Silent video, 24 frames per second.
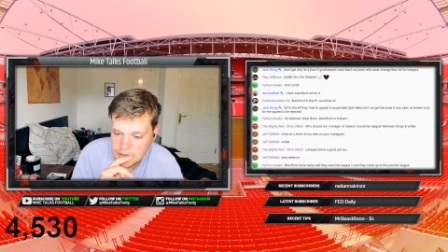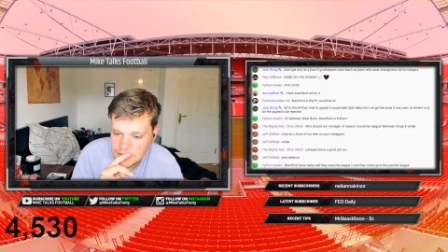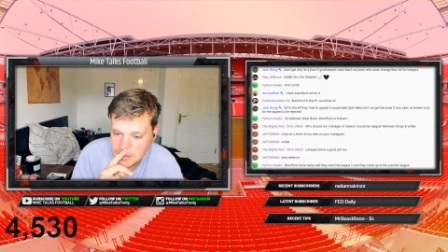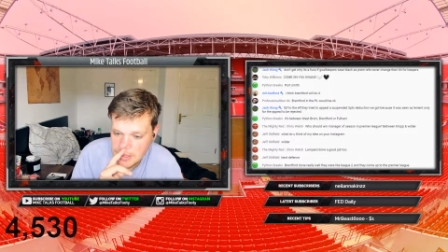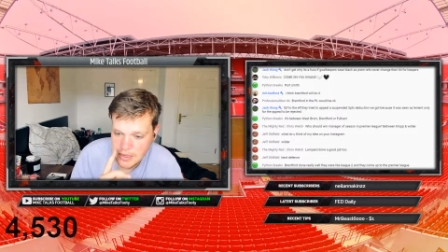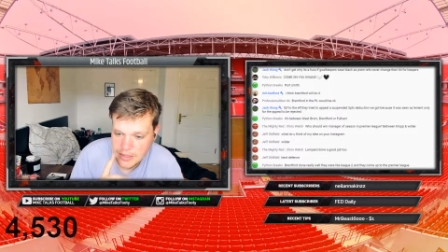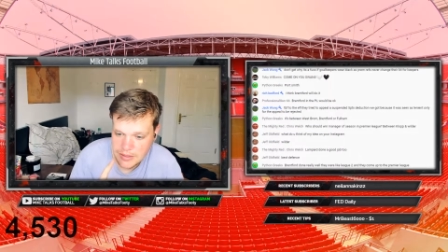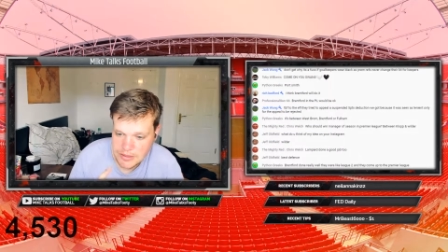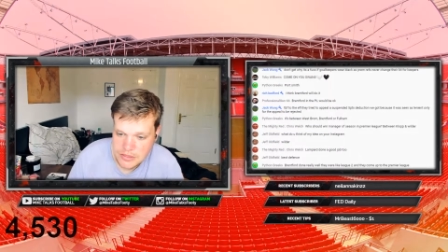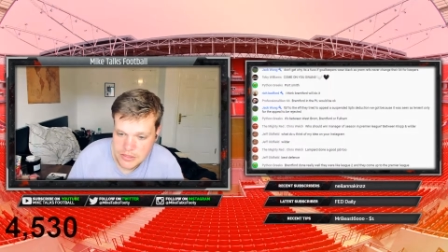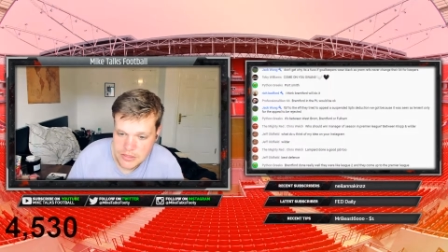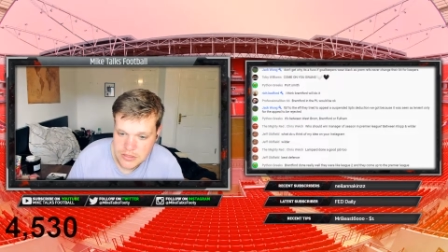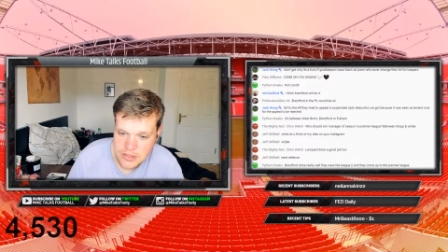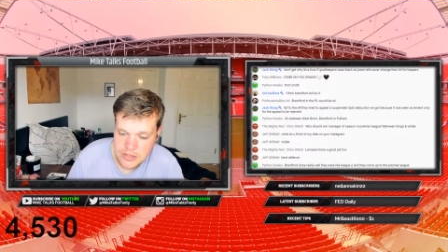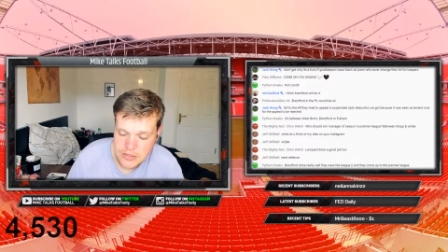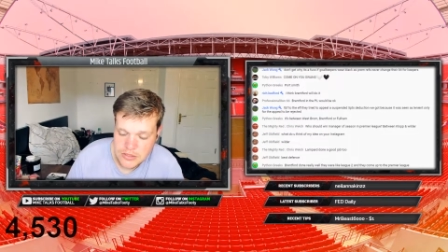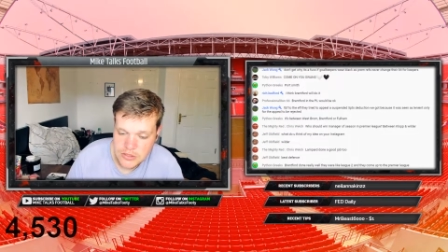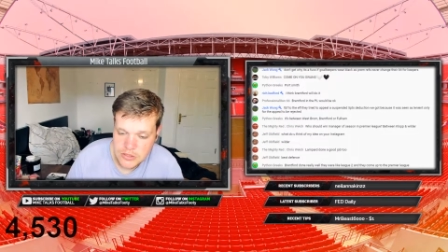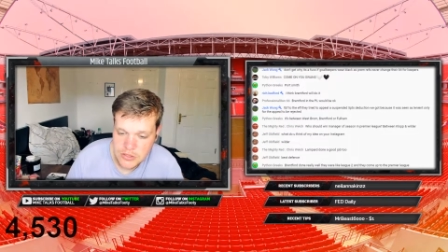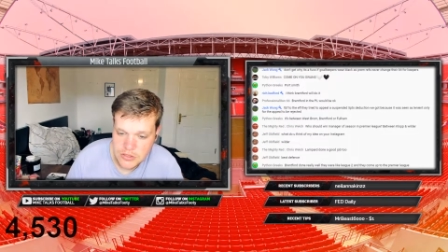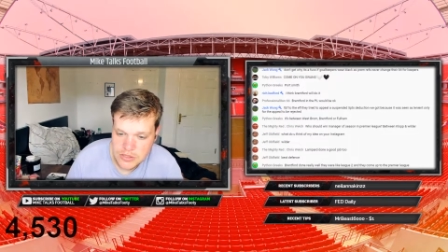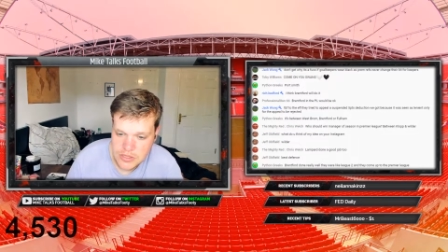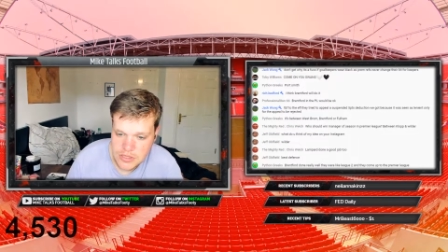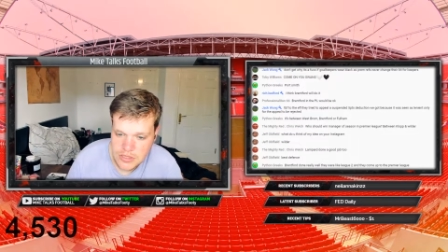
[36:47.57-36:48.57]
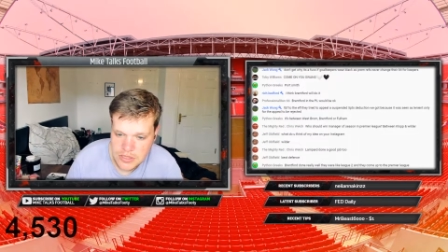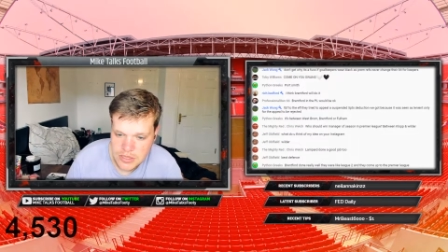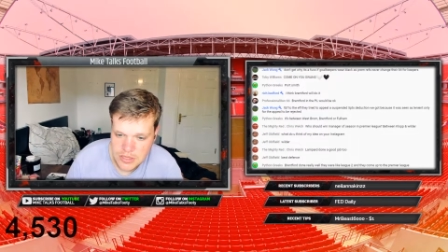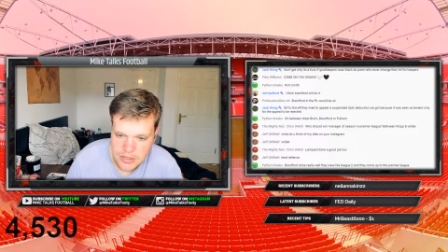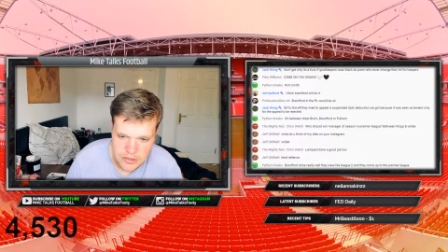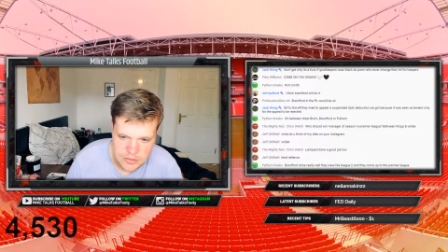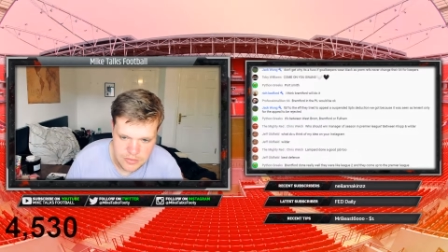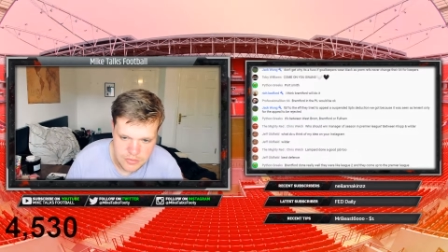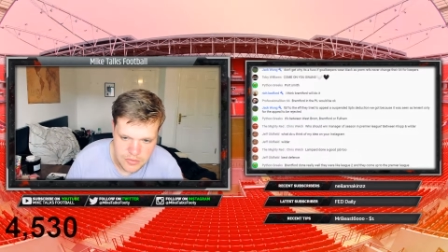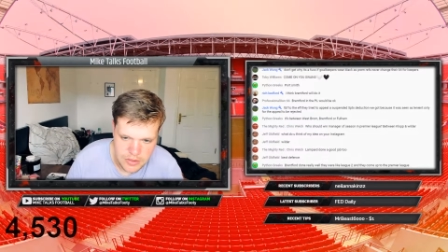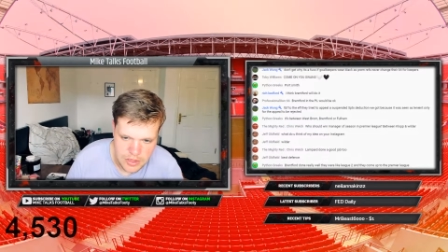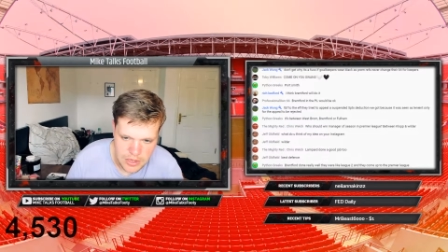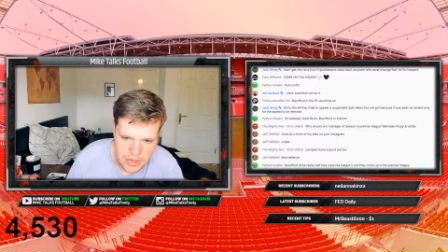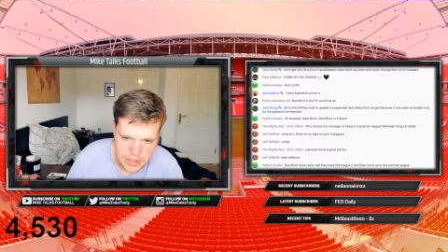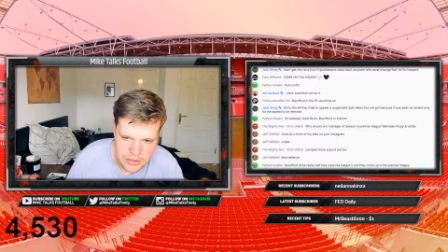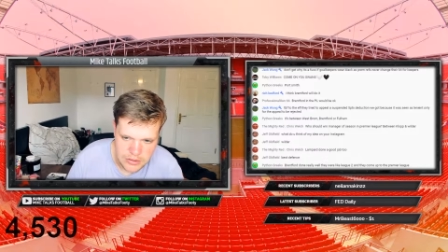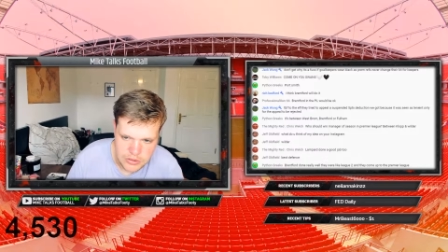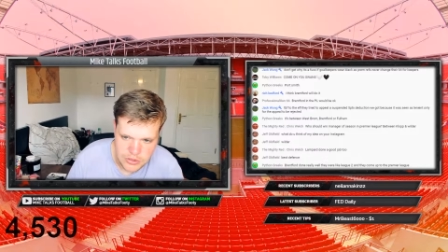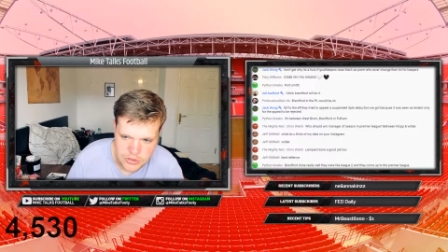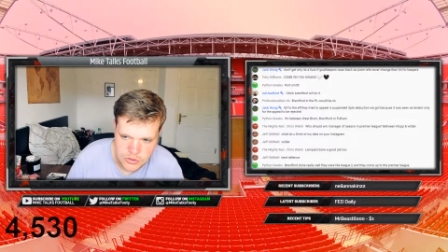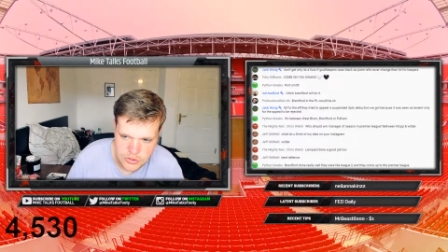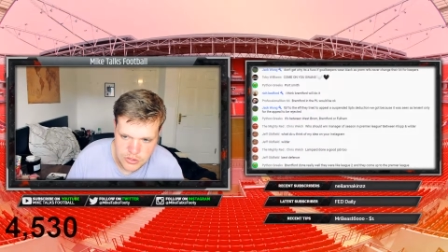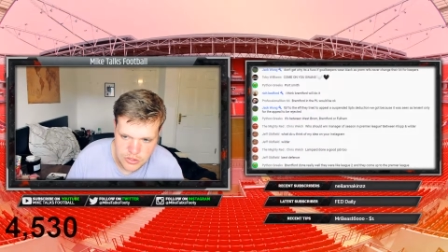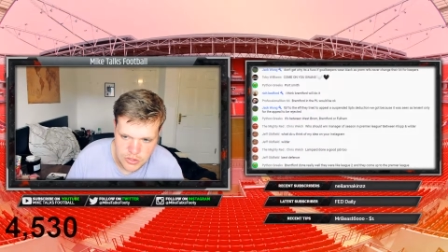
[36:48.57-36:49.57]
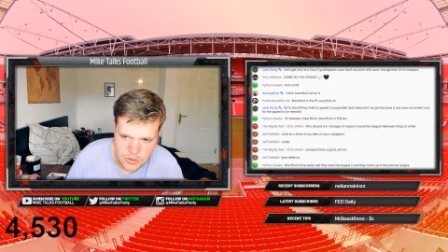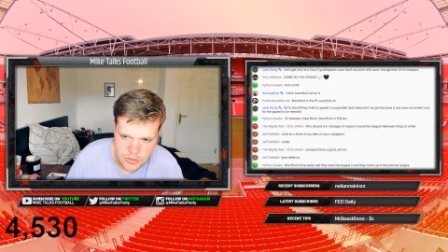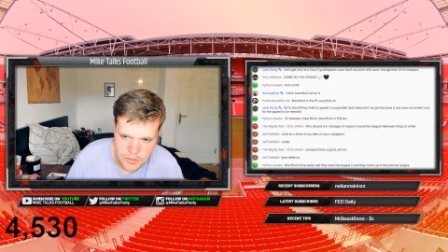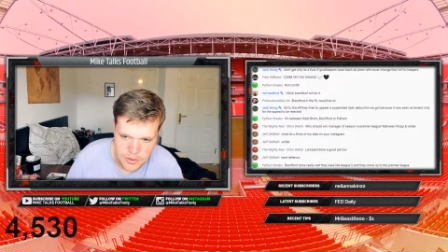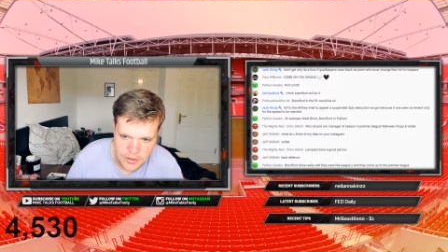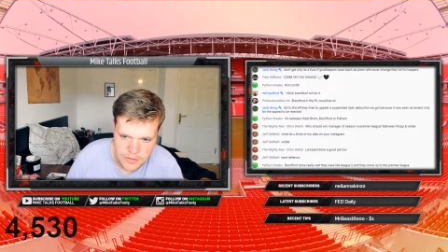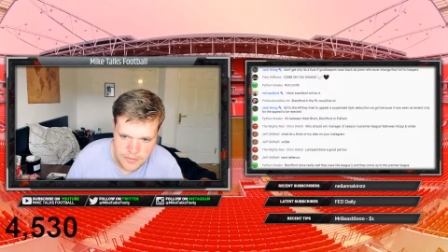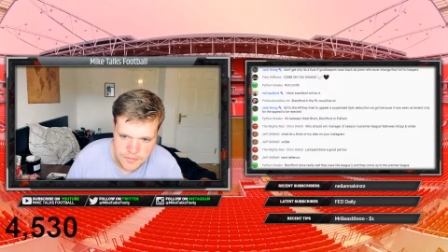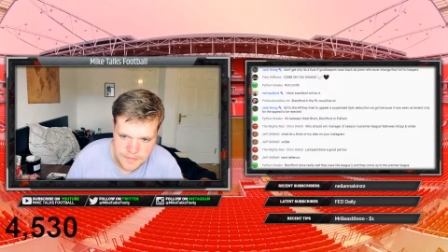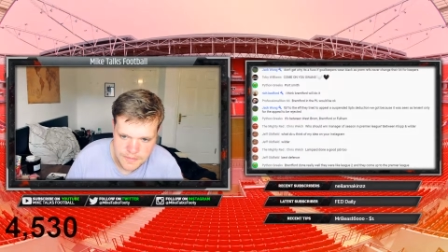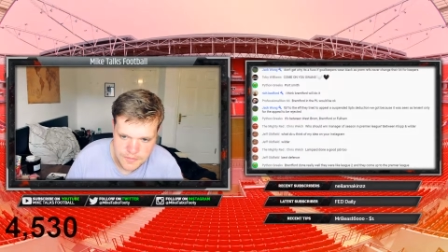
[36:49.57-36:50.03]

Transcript: It's good to see them do so well.